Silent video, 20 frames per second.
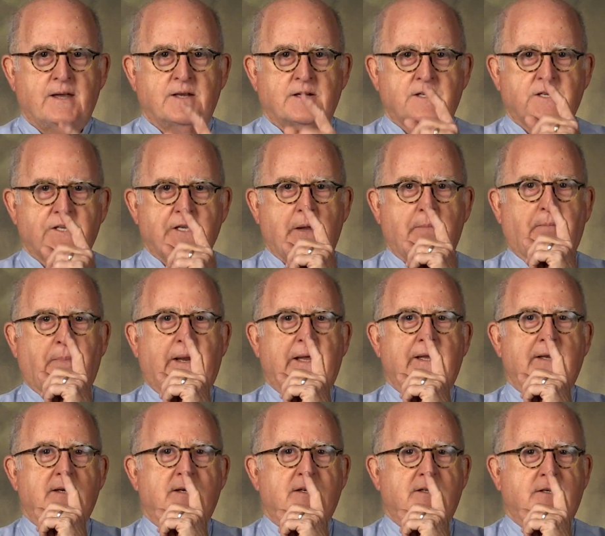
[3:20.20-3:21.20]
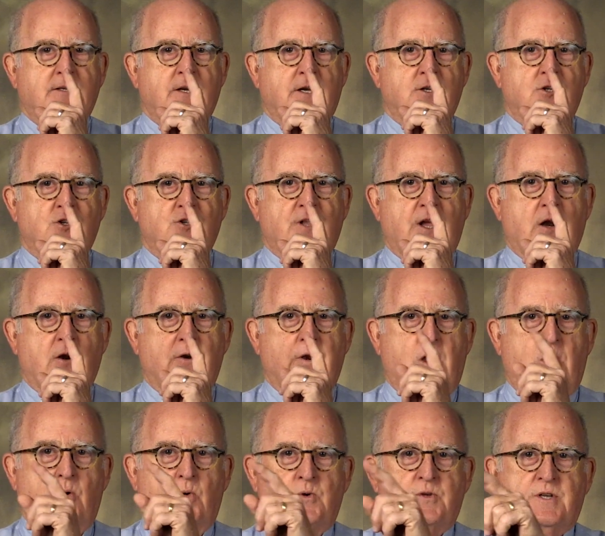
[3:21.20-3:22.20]
to simply touch their
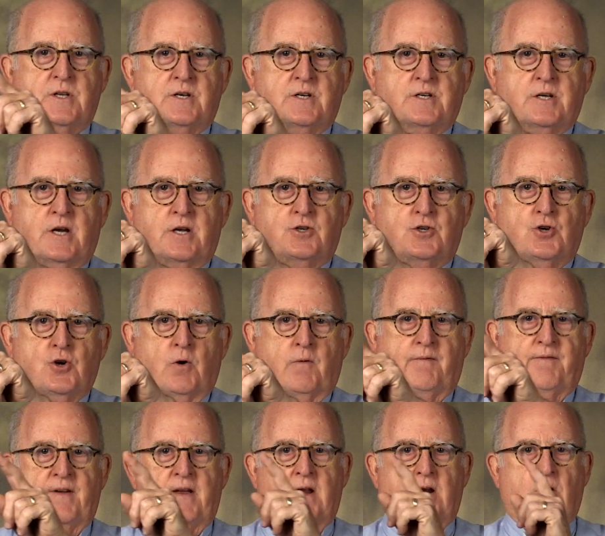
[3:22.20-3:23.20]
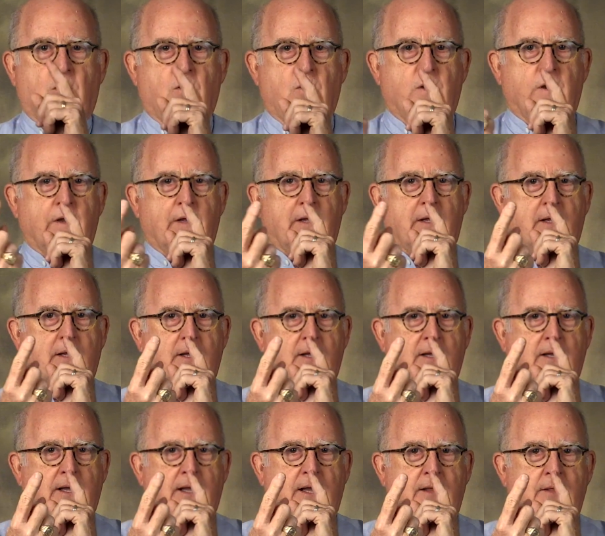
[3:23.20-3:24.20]
nose and touch your finger,
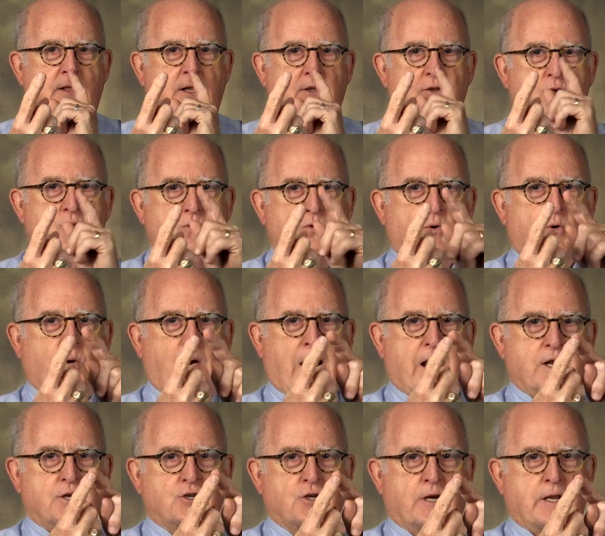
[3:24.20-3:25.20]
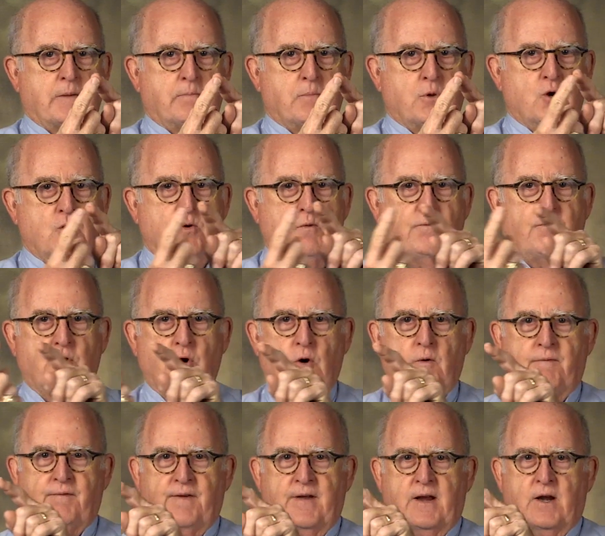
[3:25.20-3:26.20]
and then you gradually move your
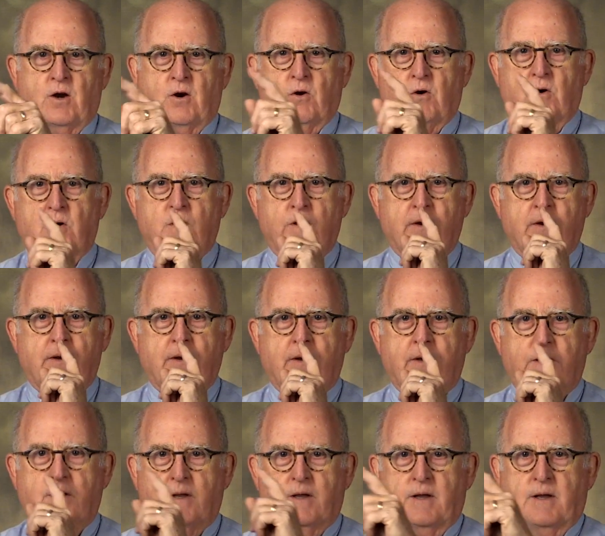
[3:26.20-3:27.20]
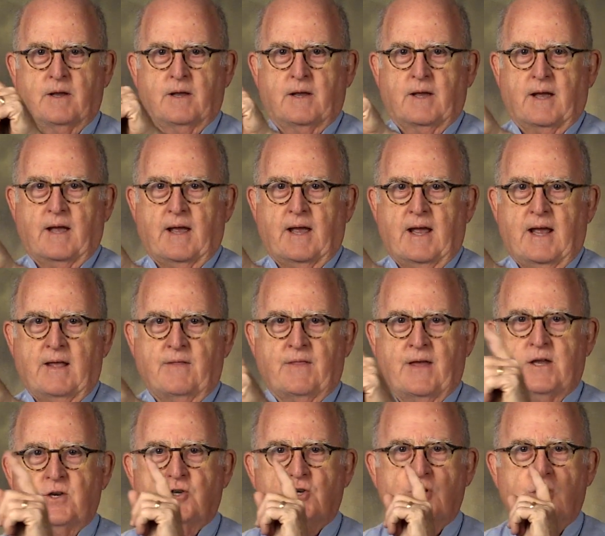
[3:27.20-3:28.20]
finger, and
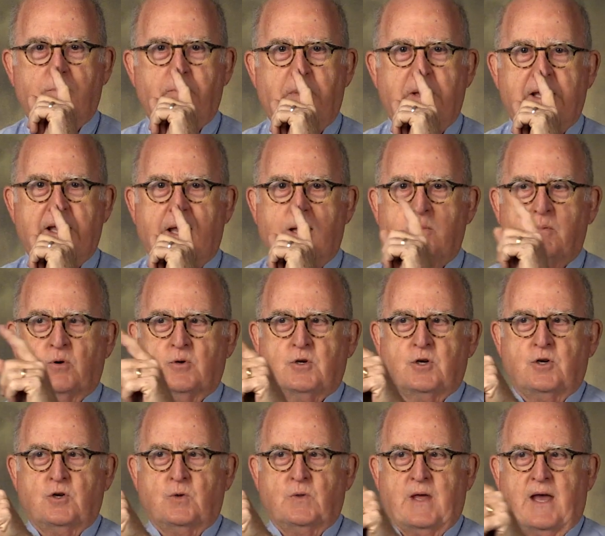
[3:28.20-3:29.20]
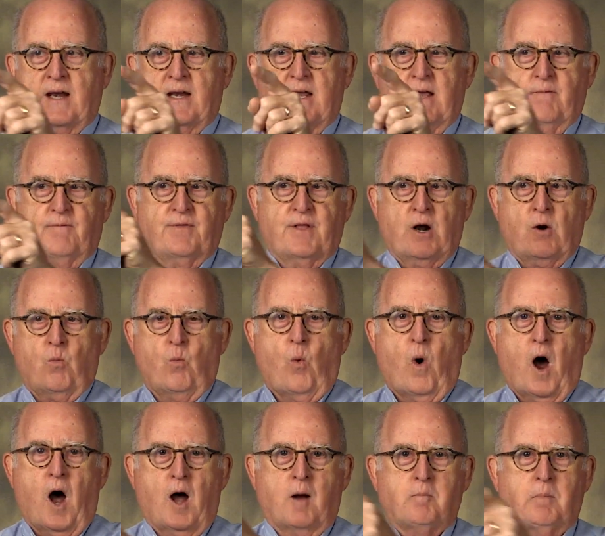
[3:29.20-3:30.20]
they should be able to do that. If they're
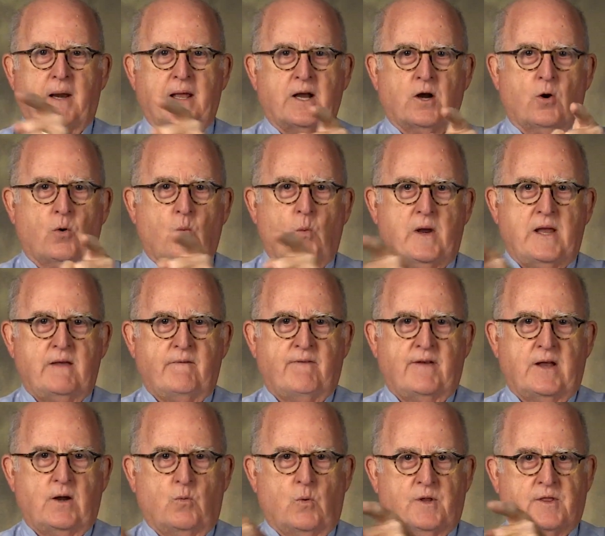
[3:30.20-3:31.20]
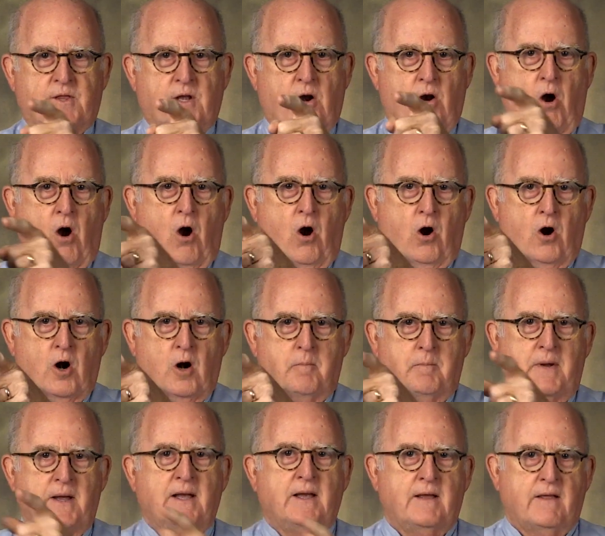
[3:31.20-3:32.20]
wobbling or weaving with their
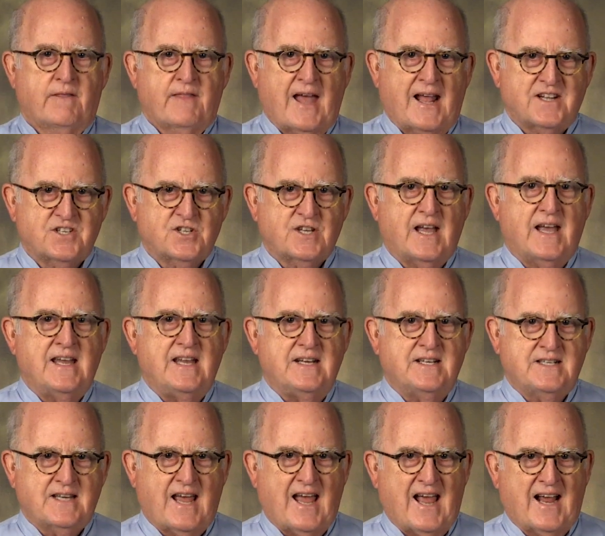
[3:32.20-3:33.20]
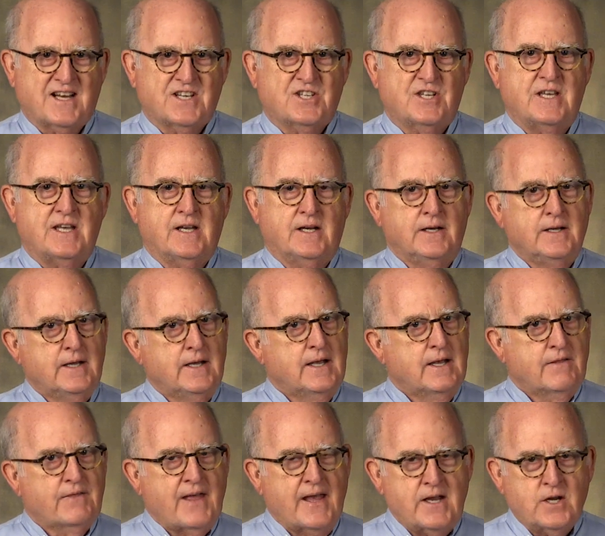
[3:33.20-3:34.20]
arm, that's ataxia.
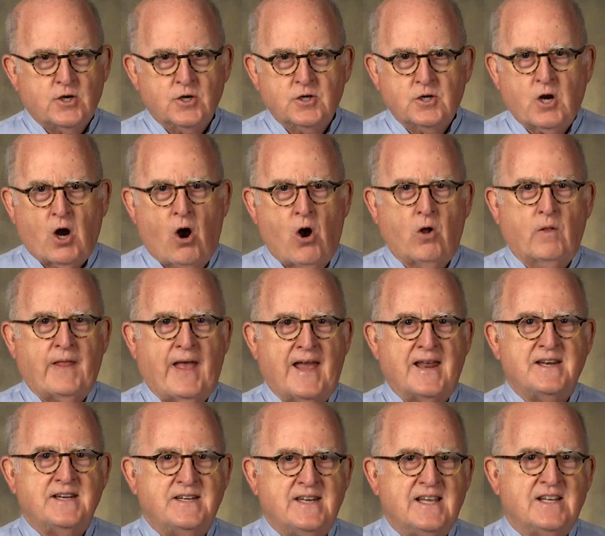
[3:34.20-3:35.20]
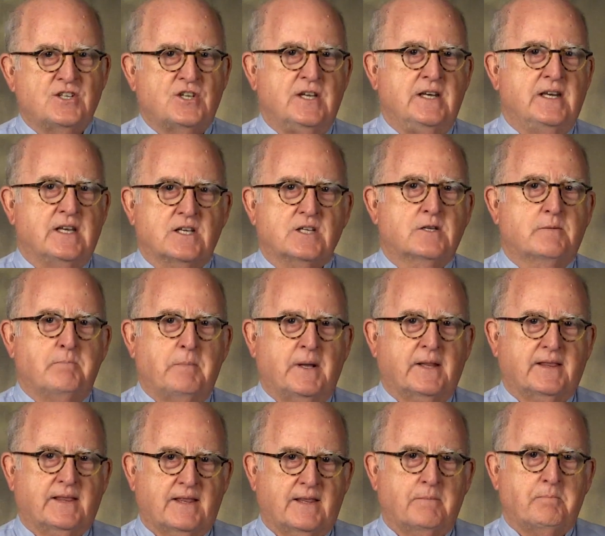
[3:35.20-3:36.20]
They could call that dizziness,
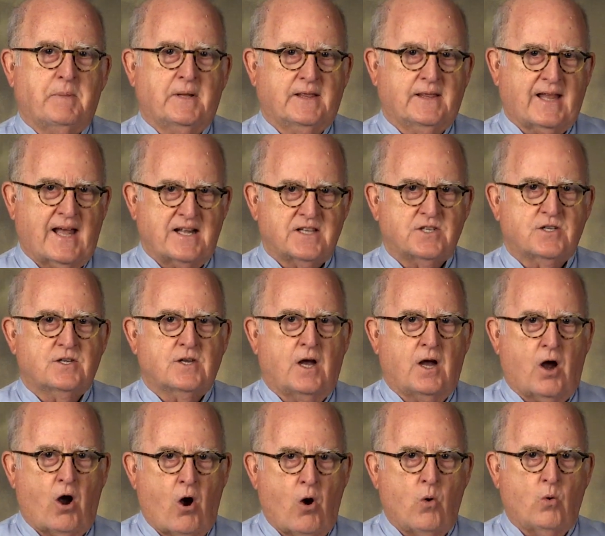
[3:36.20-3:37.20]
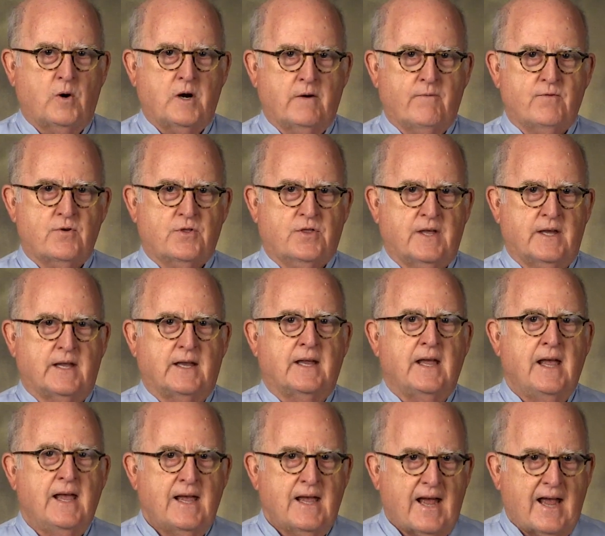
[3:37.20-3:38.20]
but that's a whole different
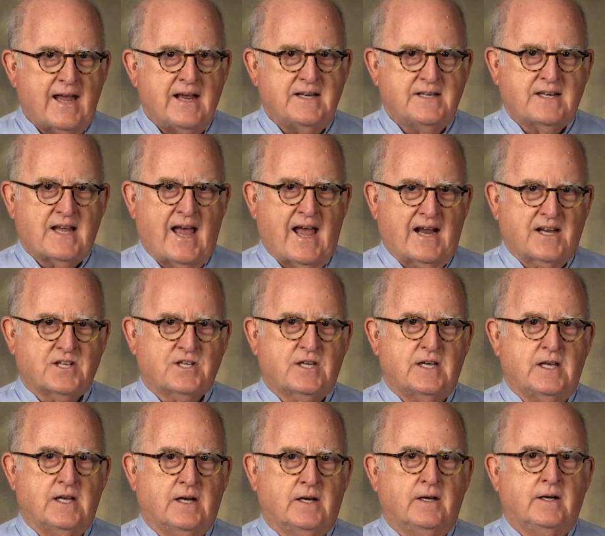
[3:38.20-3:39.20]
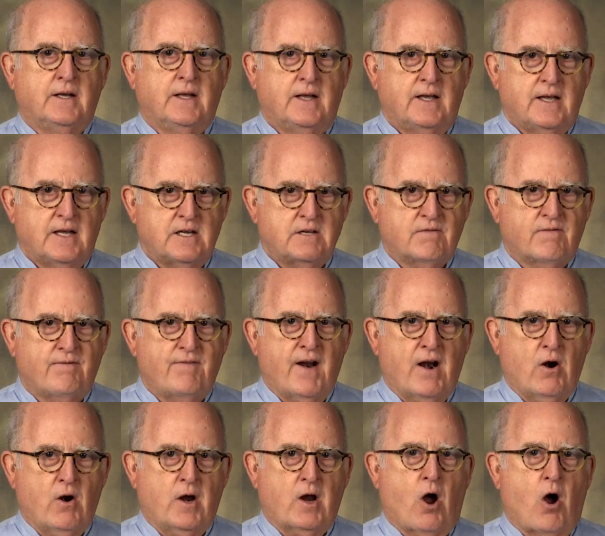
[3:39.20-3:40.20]
thing. Ataxia is
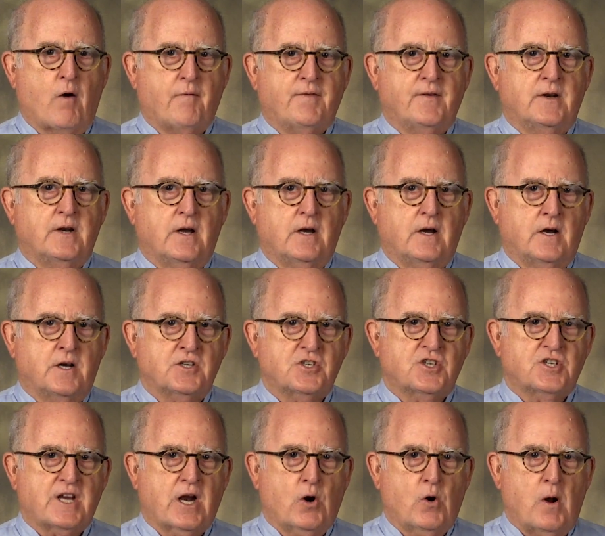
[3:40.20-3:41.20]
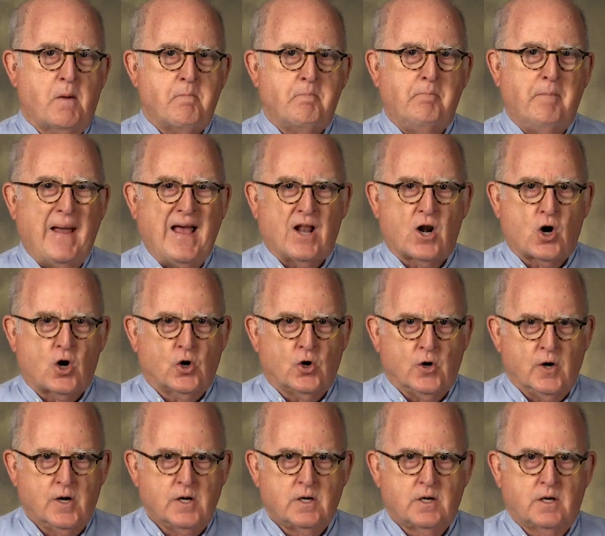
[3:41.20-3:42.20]
very often a cerebellar